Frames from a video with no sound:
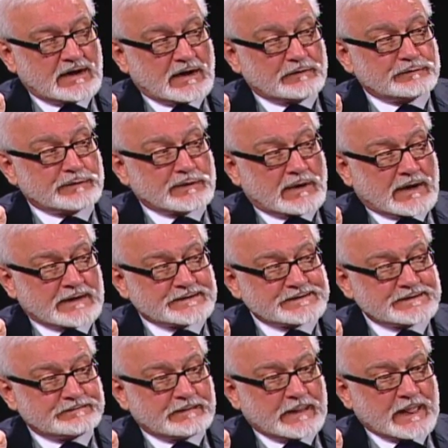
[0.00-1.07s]
of
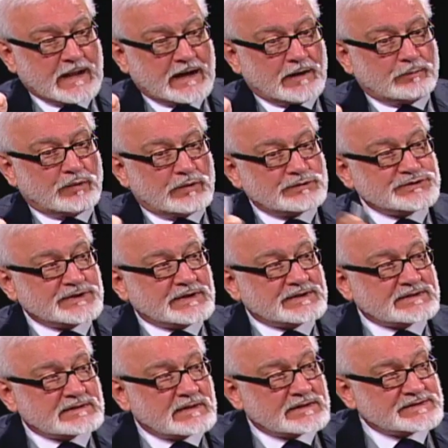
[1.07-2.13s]
thought and approaching
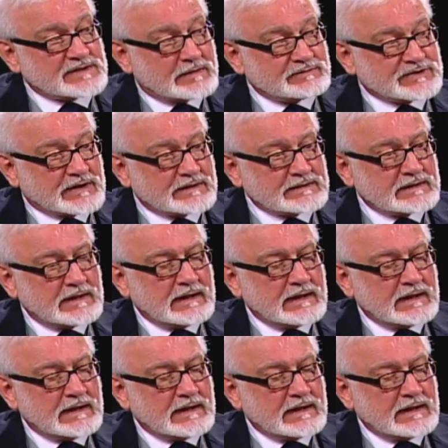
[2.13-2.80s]
a subject.